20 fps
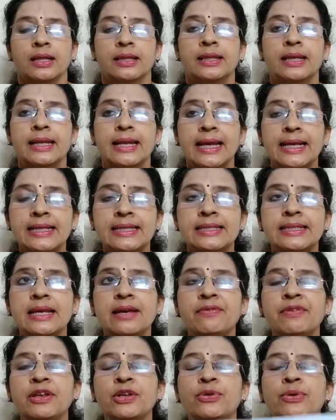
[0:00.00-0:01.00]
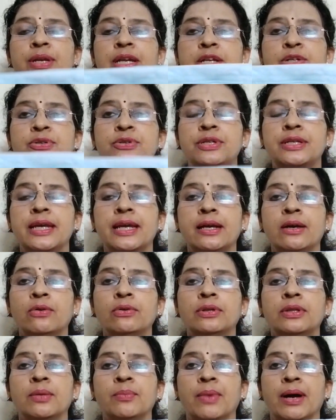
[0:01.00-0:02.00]
The next day when you need to take
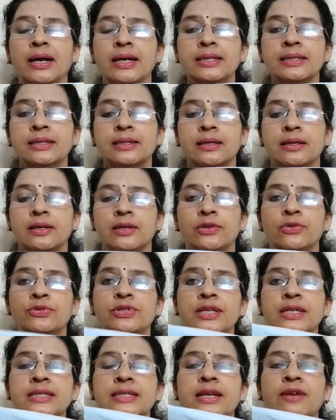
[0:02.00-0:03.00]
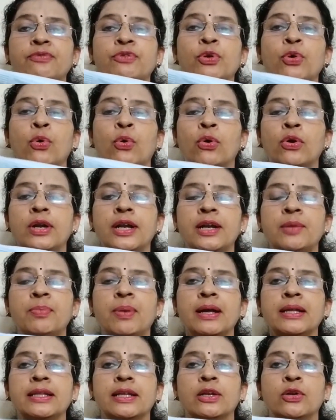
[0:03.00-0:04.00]
out the mask, you just have to hold it
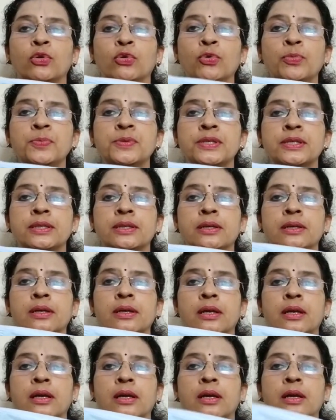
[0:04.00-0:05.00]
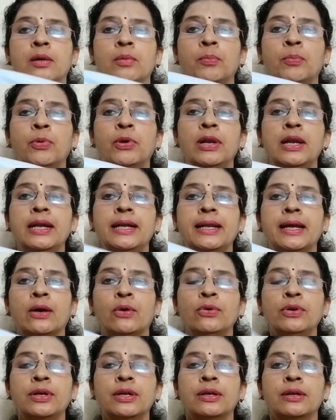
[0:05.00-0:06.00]
by the loops, pull it
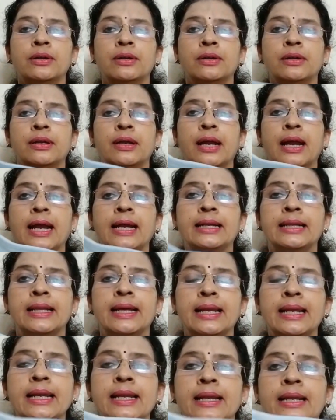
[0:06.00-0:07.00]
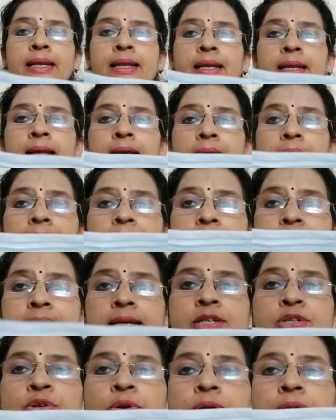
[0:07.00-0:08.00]
out and then as
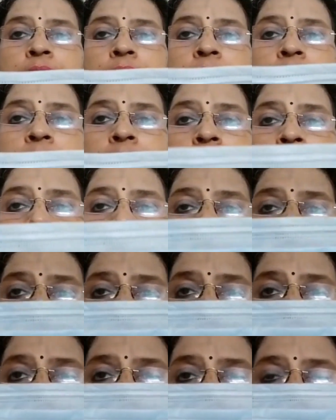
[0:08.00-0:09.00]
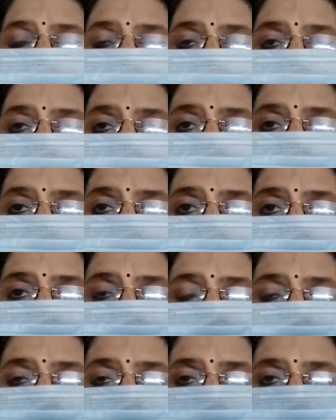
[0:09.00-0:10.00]
I showed earlier,
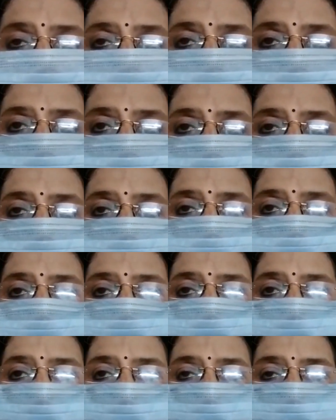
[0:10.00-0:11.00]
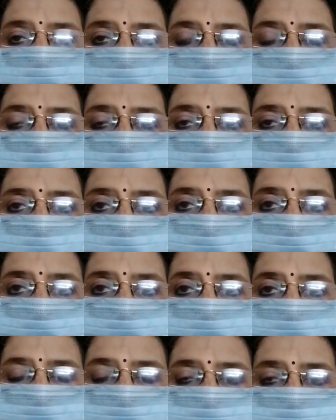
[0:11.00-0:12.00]
just place it
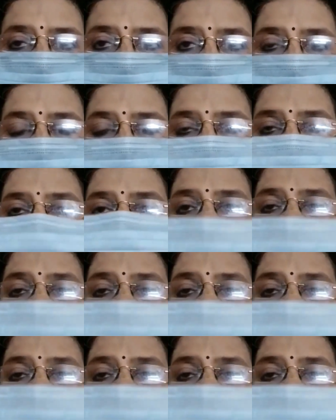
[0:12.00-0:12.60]
on your face.